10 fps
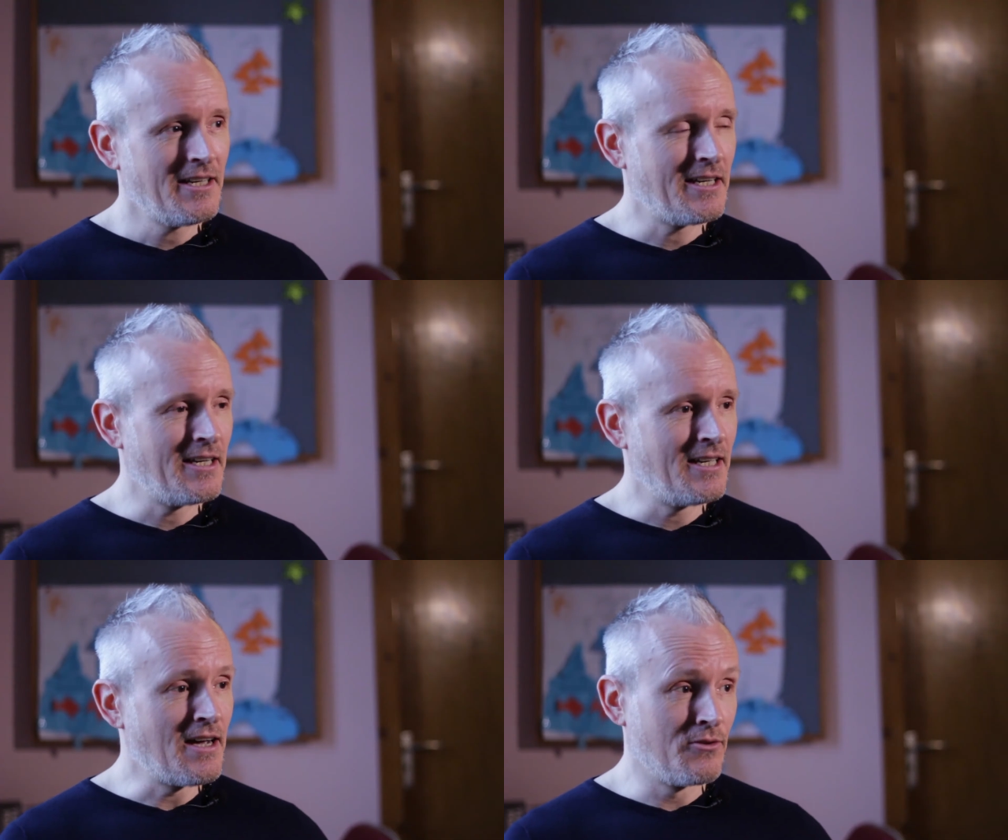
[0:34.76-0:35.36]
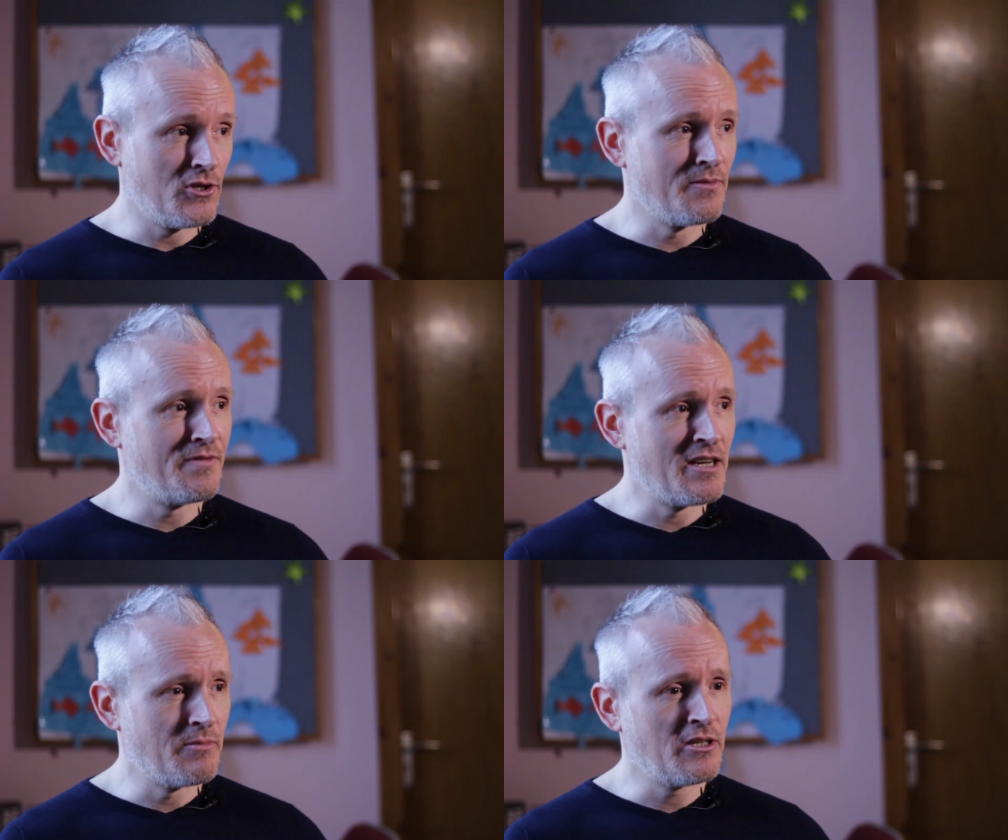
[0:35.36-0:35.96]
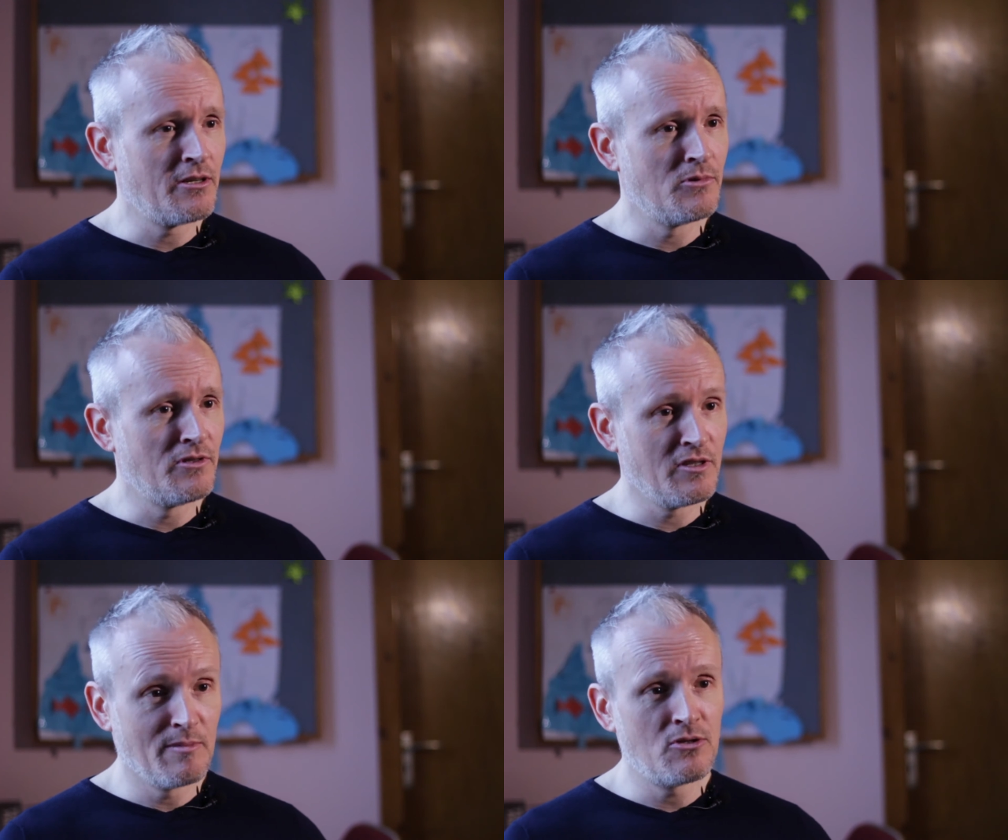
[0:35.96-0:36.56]
I've got some family come
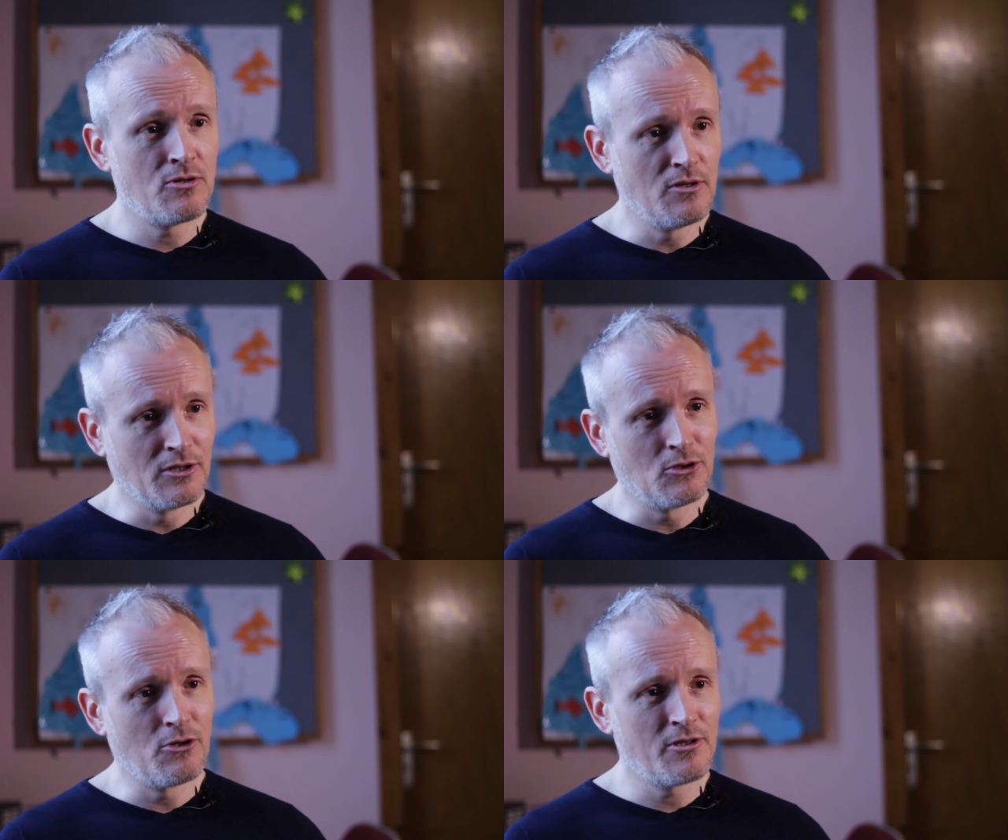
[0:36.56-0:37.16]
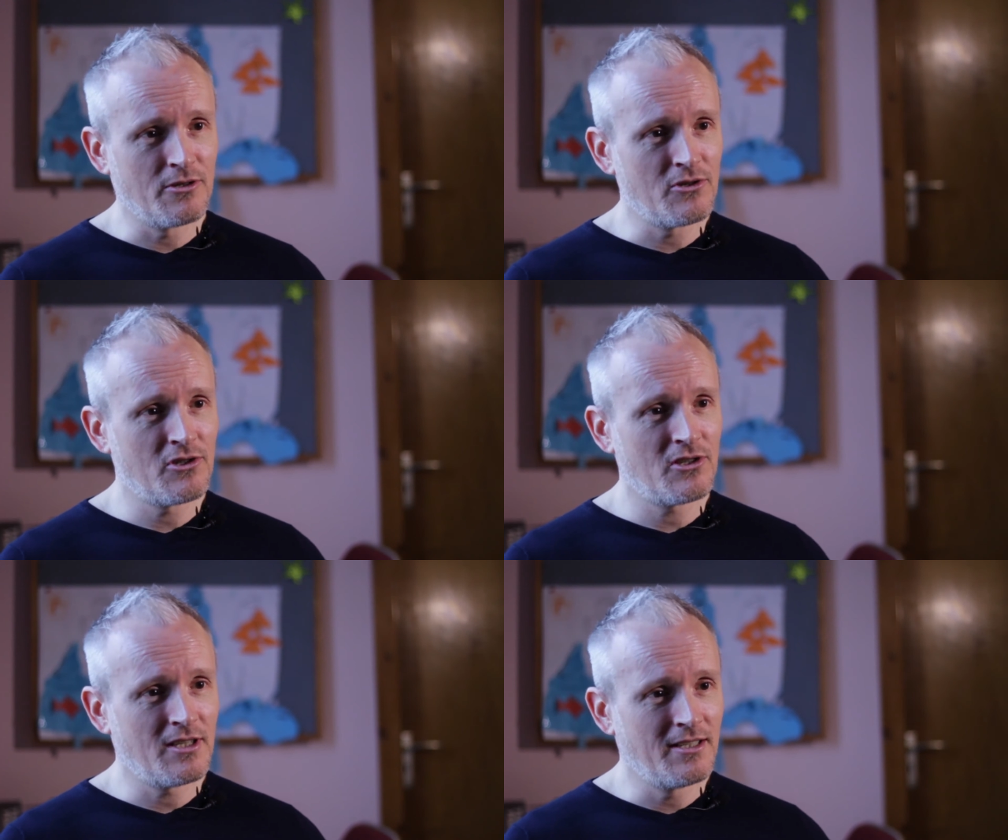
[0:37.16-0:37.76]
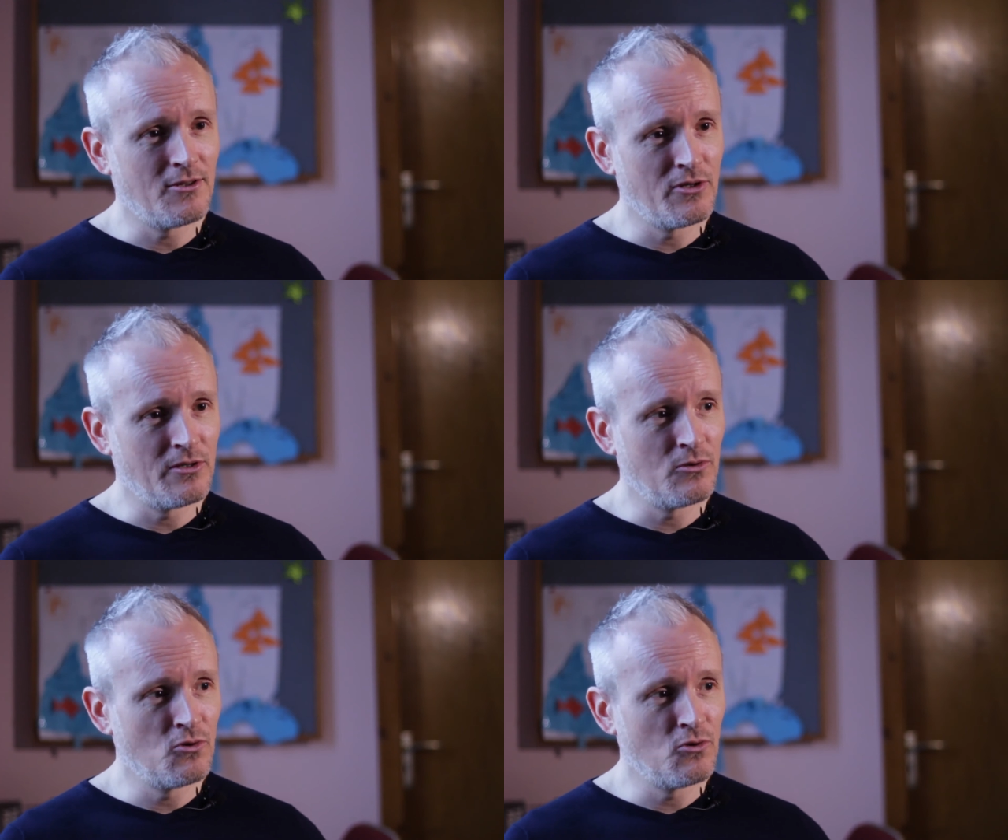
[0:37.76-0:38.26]
along, I've got my two young daughters, Honour and